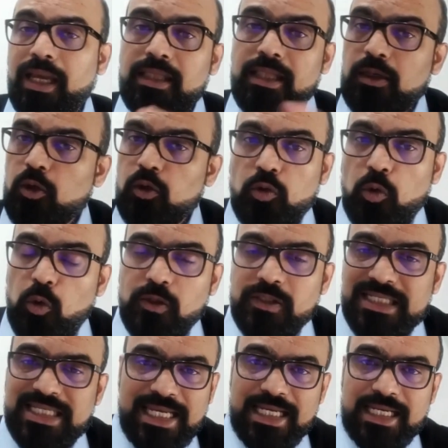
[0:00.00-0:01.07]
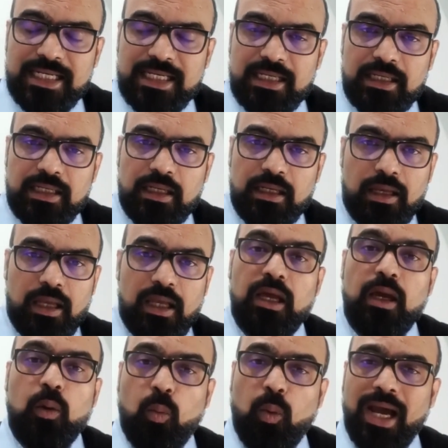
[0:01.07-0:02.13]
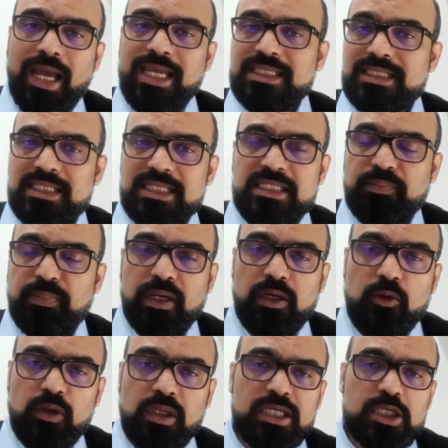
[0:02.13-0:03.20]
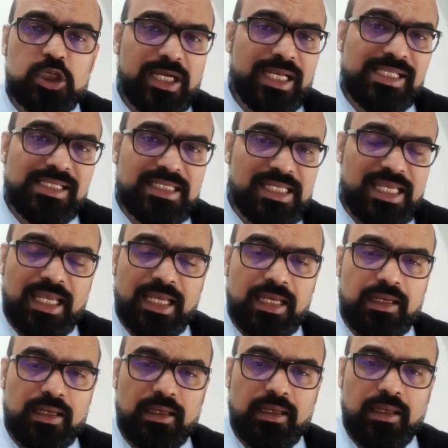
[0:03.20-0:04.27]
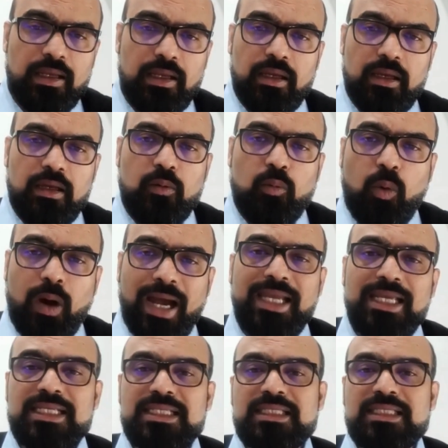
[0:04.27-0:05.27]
they not all sick? Why is this particular child sick? Why is